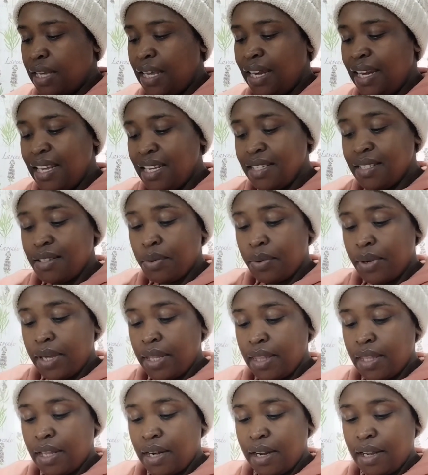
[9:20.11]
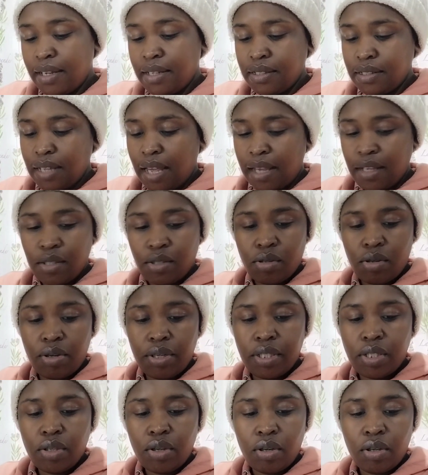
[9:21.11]
It is the way that I saw
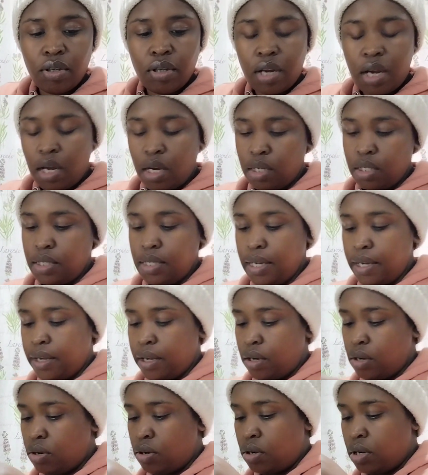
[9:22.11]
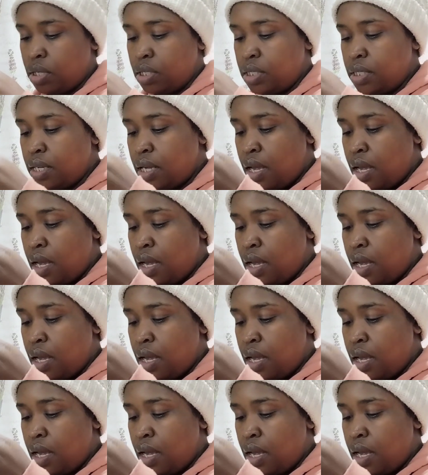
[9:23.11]
it on Take A Lot.